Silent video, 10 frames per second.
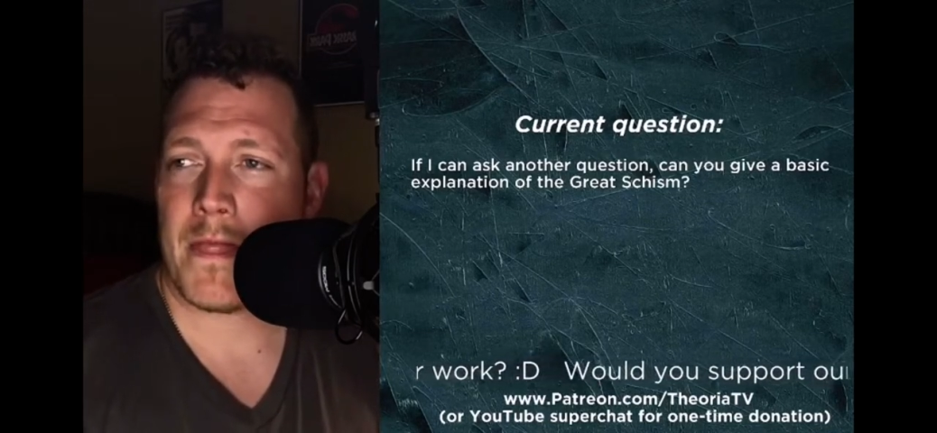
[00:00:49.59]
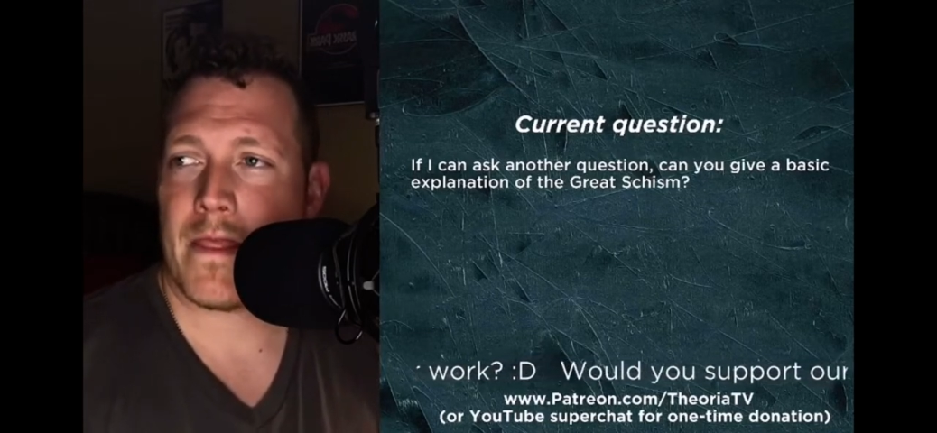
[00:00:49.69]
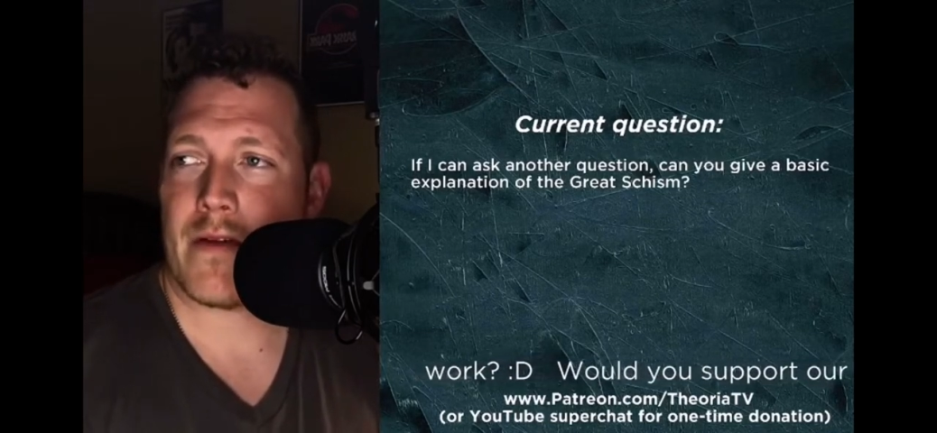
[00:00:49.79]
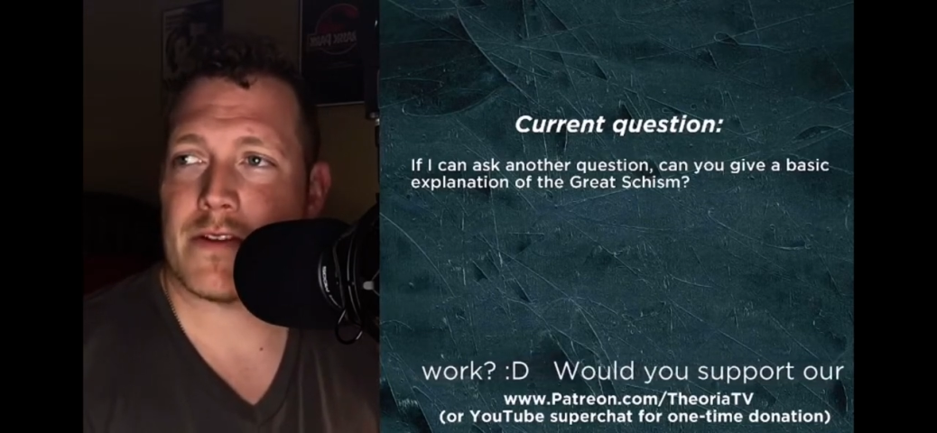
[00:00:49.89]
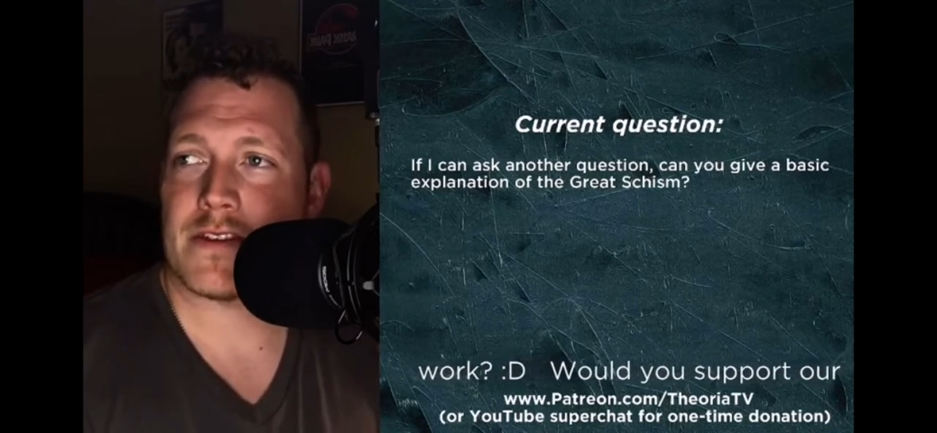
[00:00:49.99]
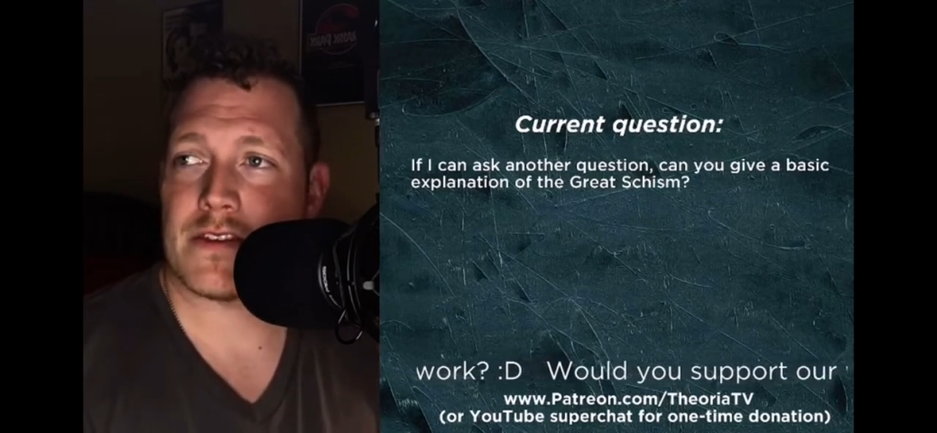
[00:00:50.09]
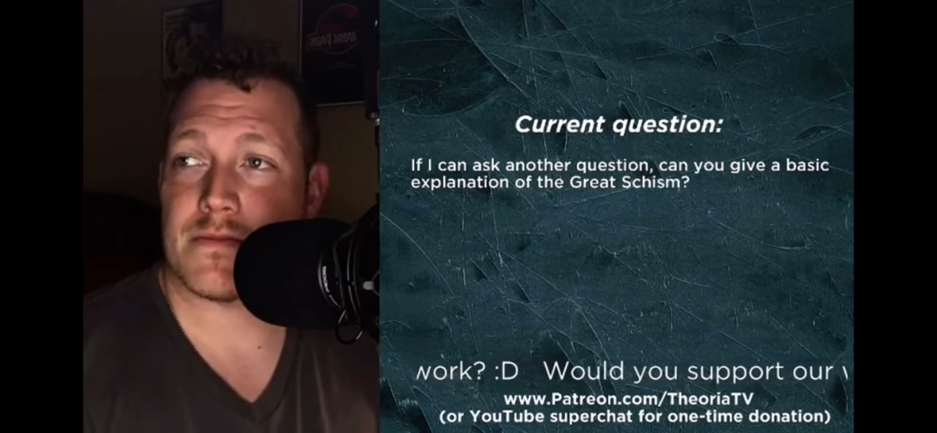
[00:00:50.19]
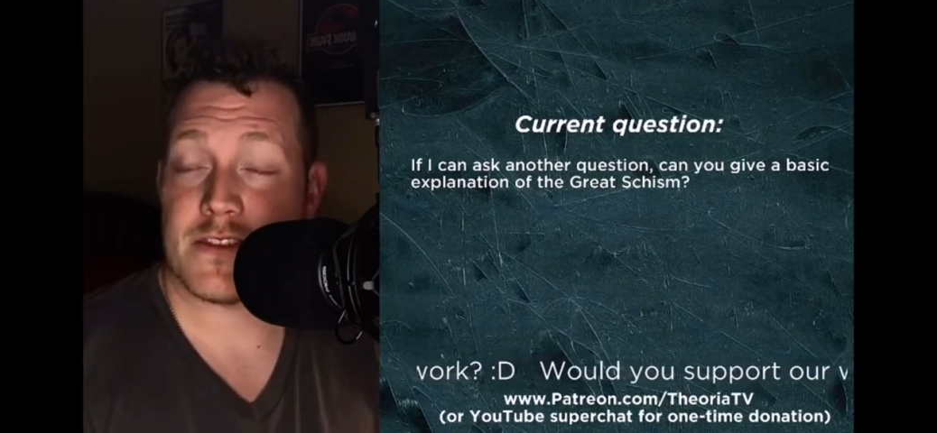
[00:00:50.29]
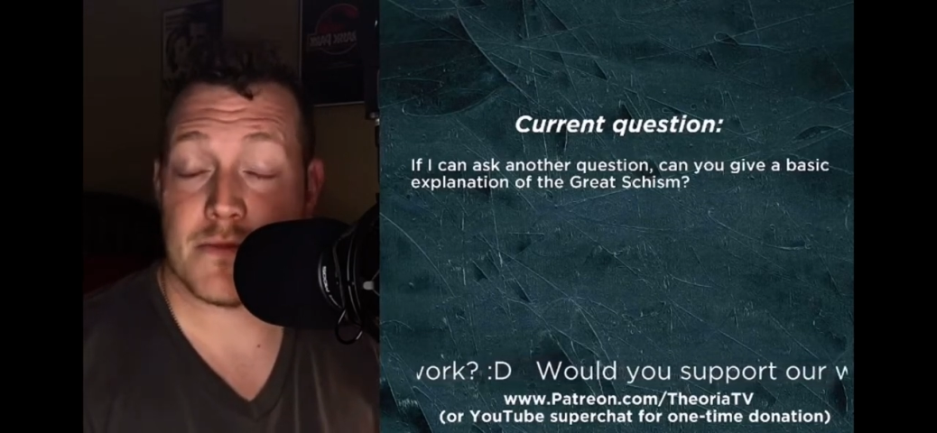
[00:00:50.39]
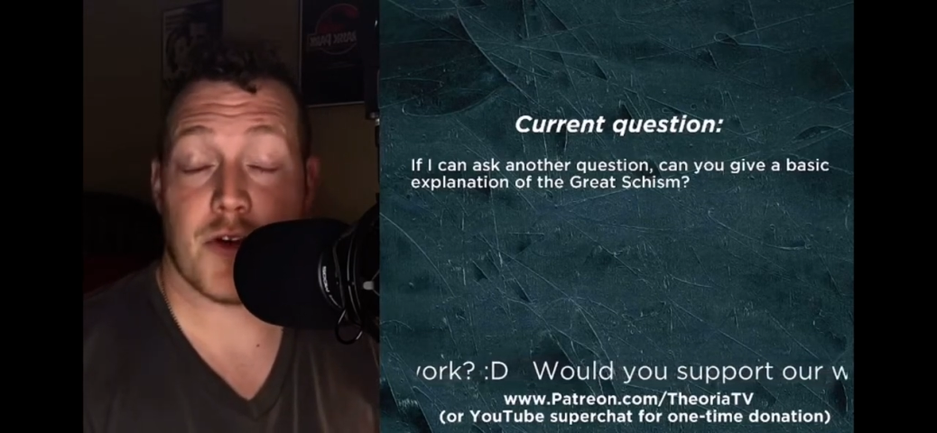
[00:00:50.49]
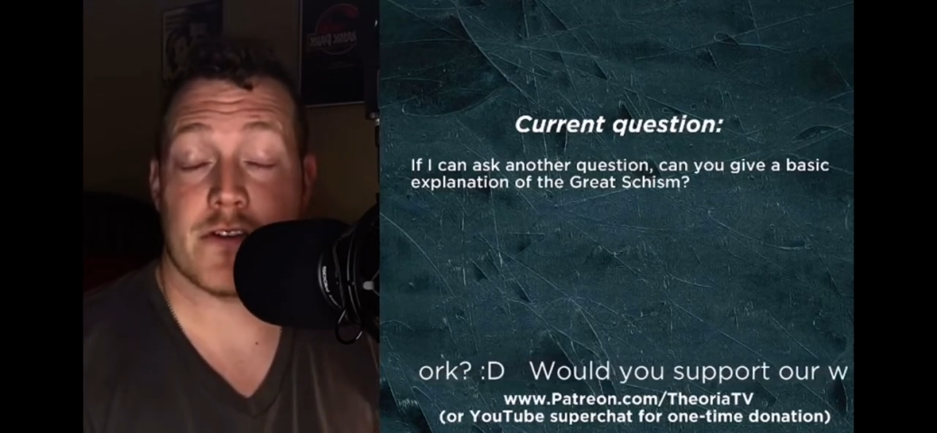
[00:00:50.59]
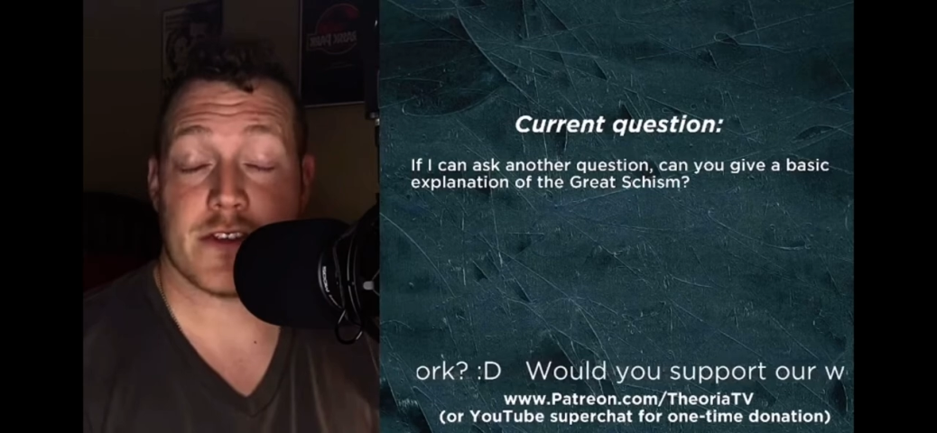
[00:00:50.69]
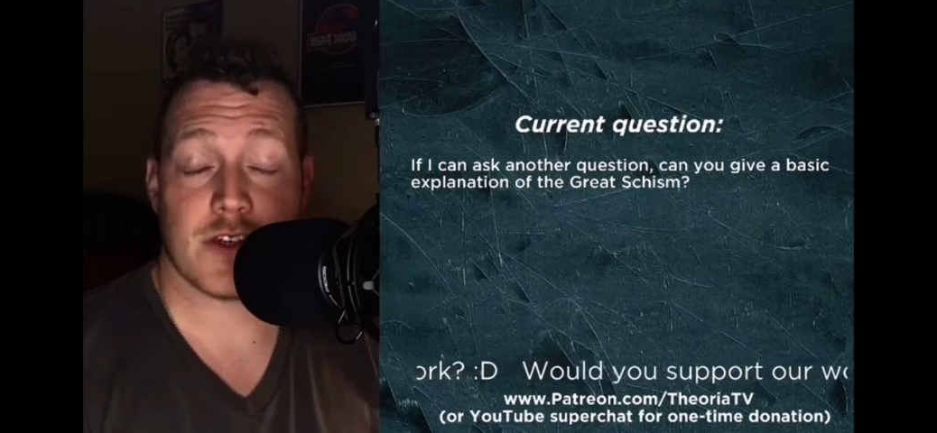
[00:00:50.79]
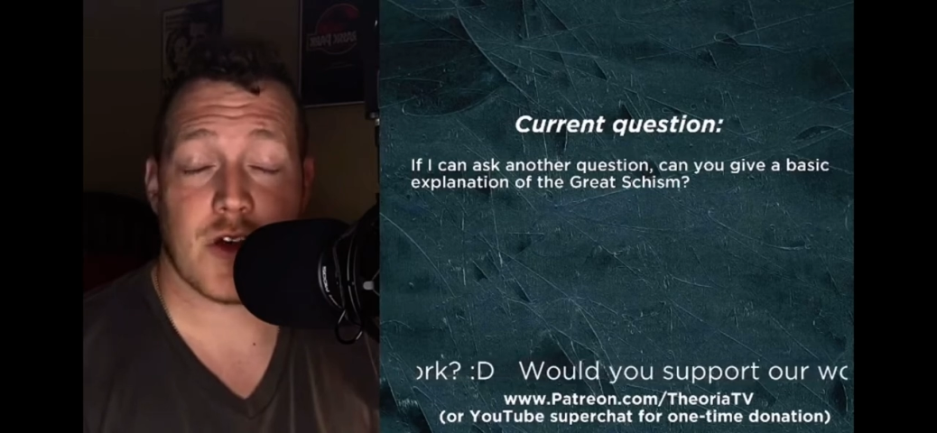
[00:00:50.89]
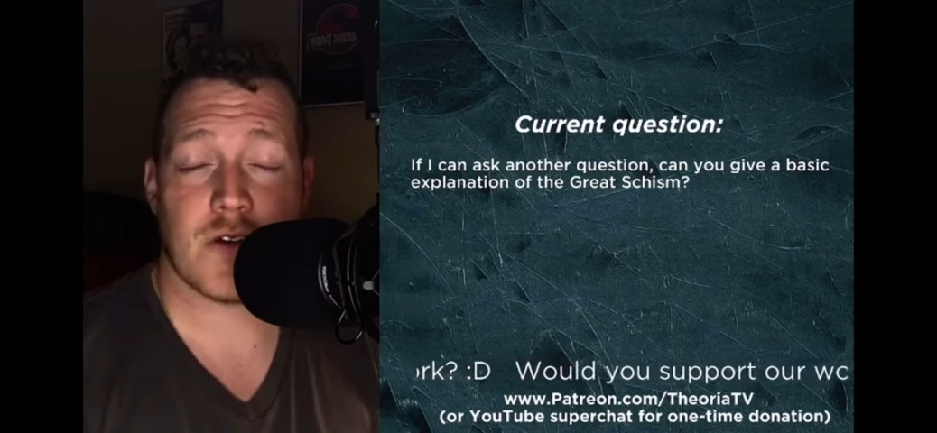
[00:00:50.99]
that was supposed
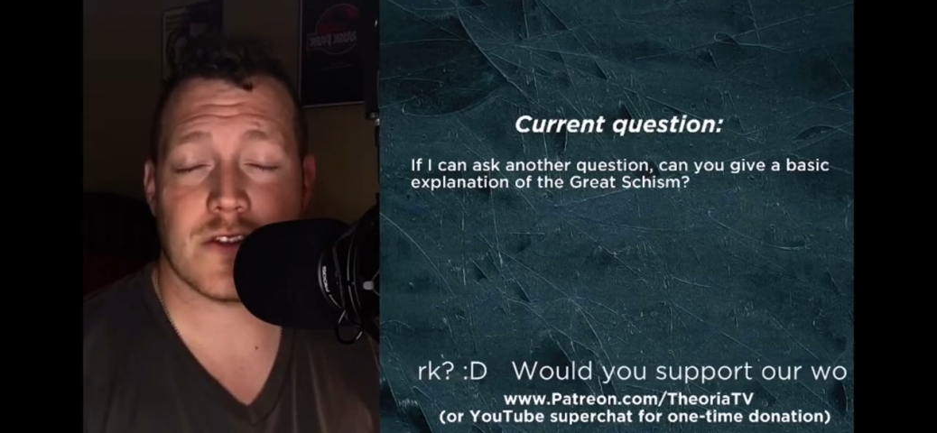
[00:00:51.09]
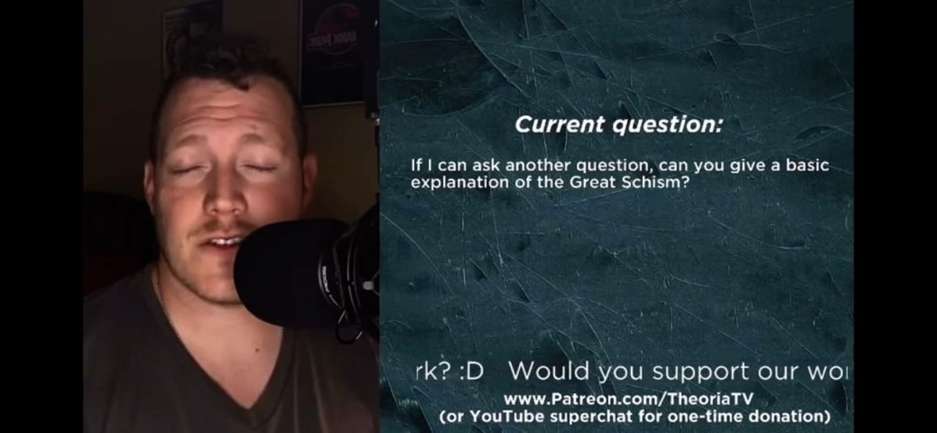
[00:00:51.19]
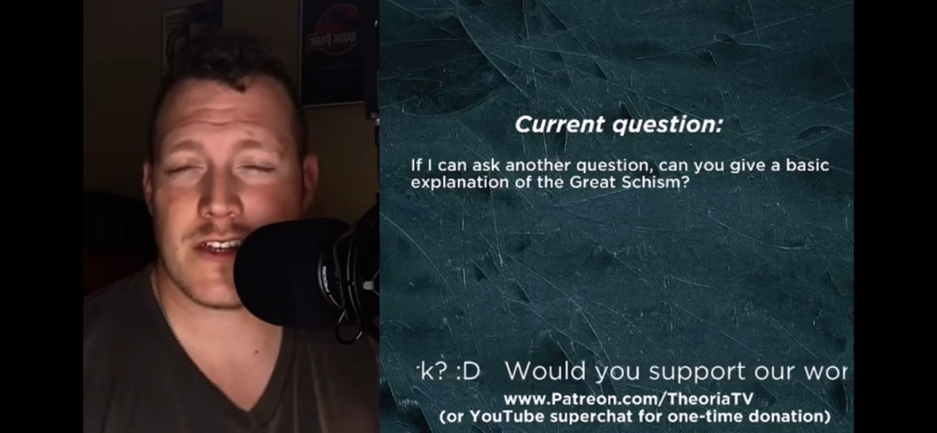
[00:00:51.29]
to go to